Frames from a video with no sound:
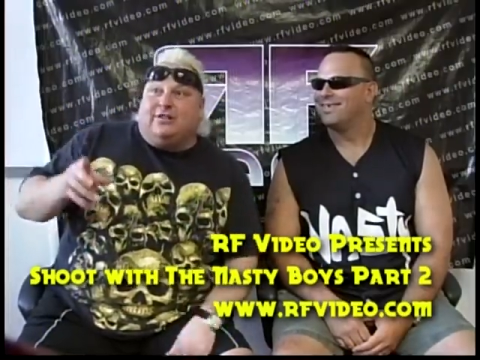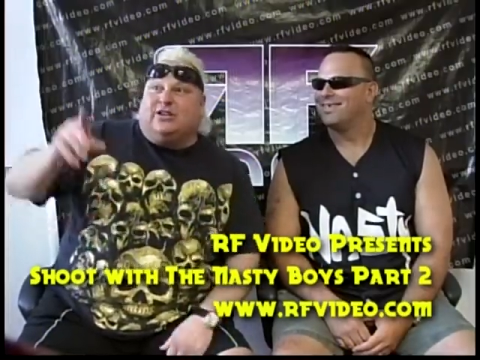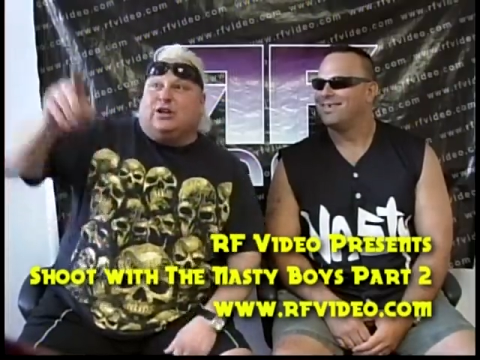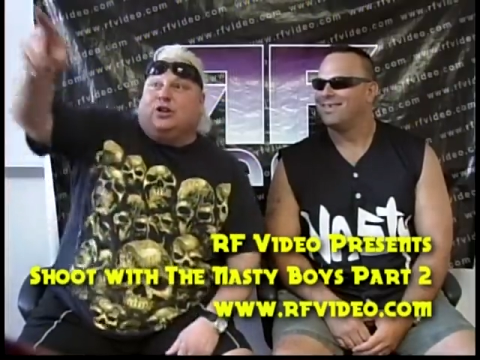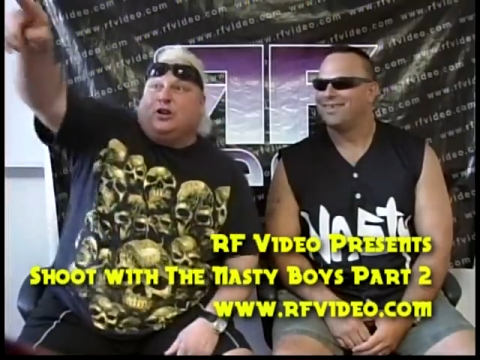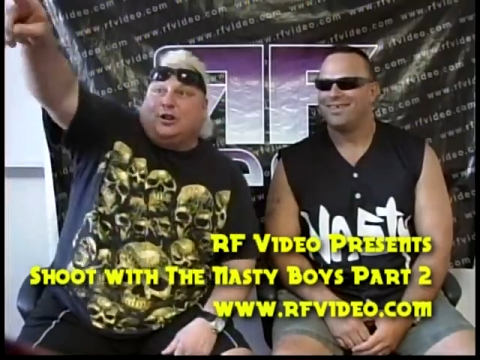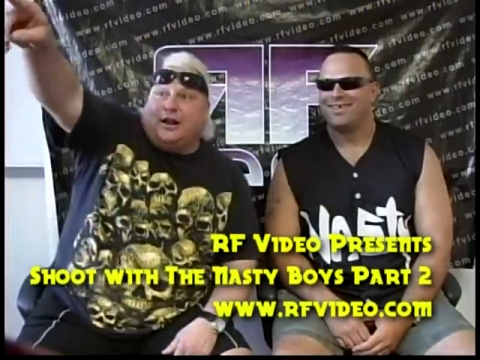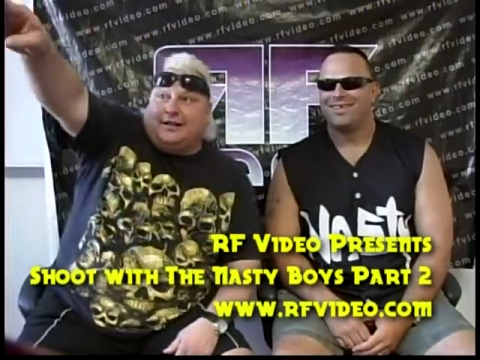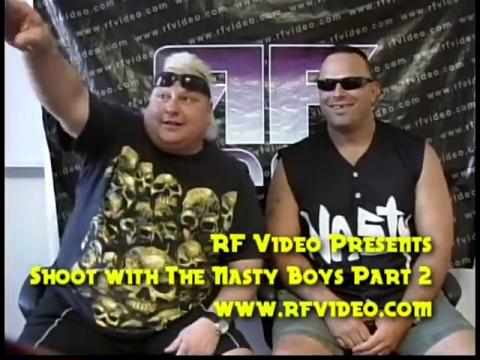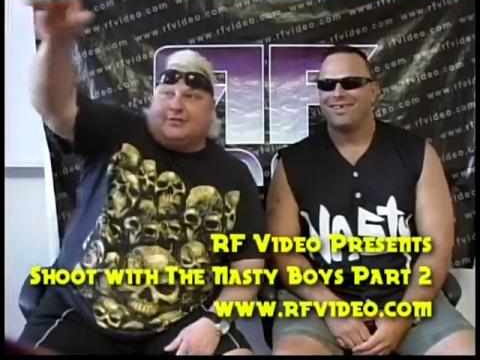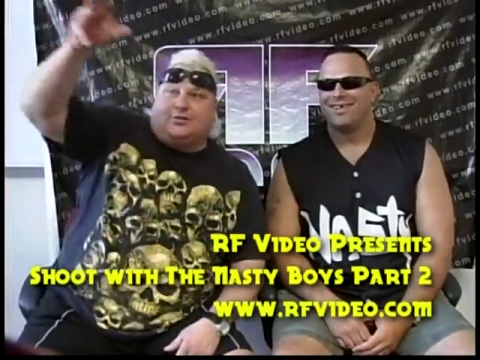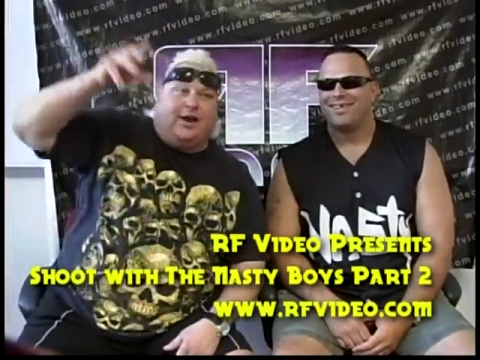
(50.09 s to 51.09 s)
Speaker 1: Does it look like
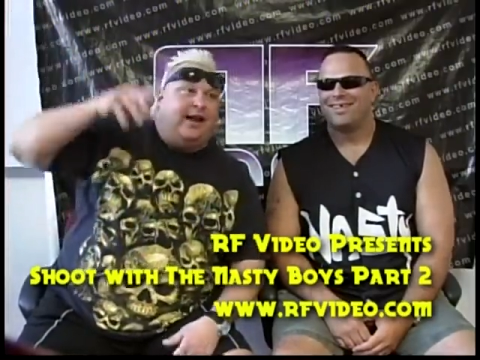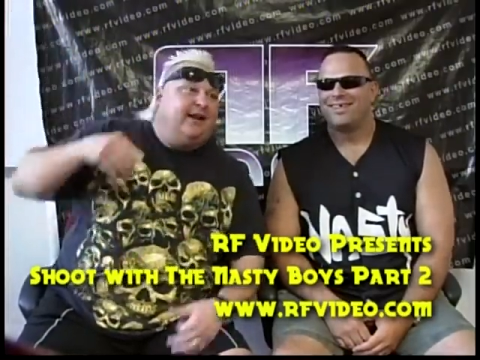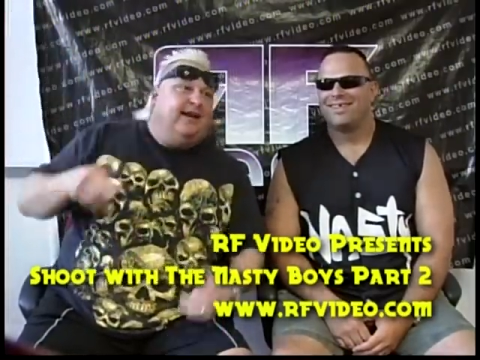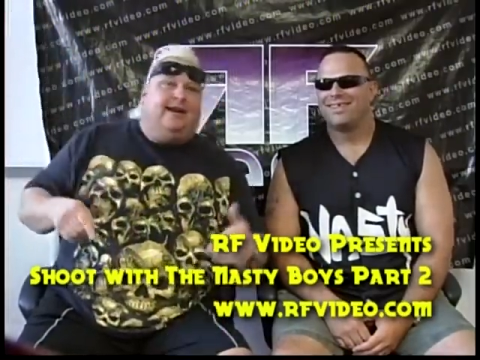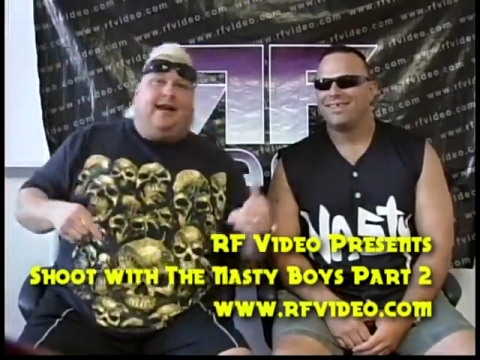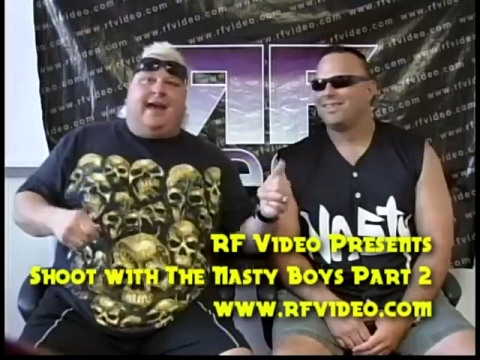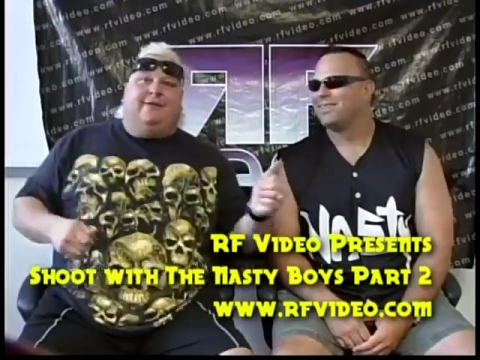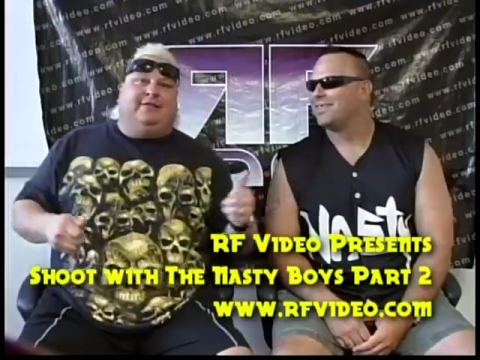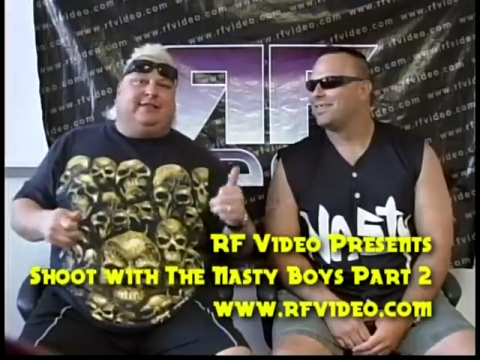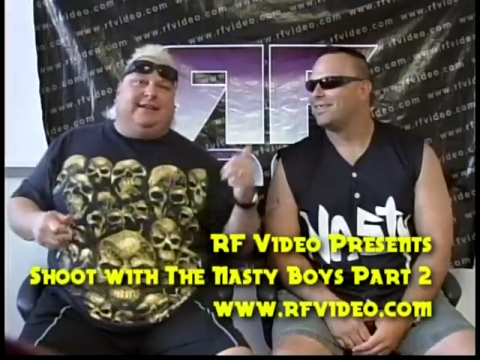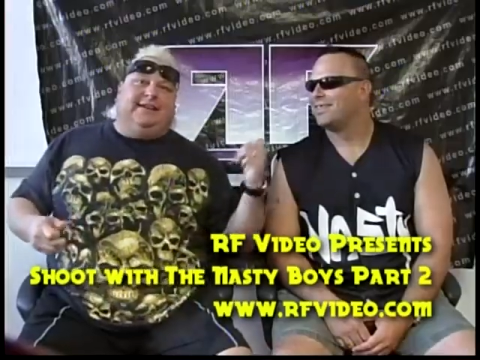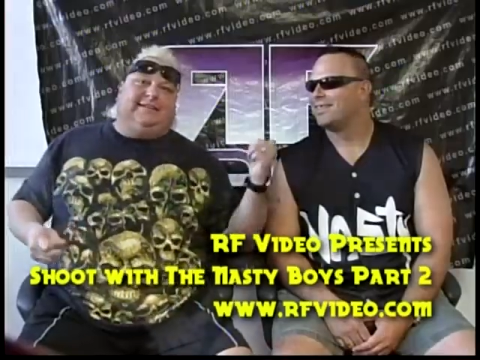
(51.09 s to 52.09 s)
the train?" And then
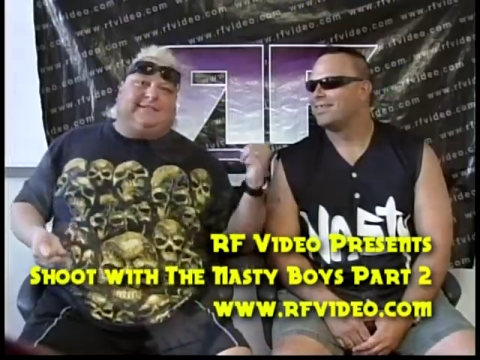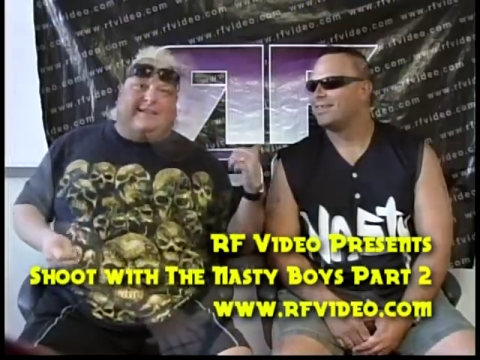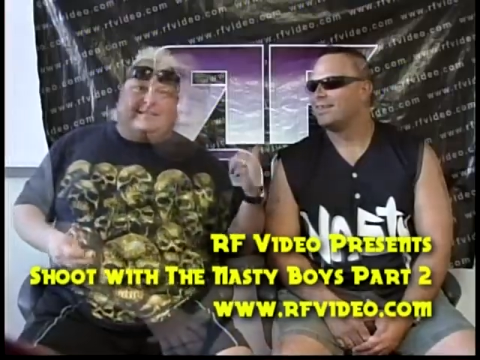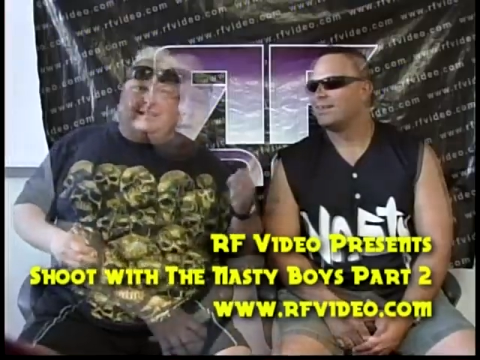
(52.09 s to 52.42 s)
everything he said,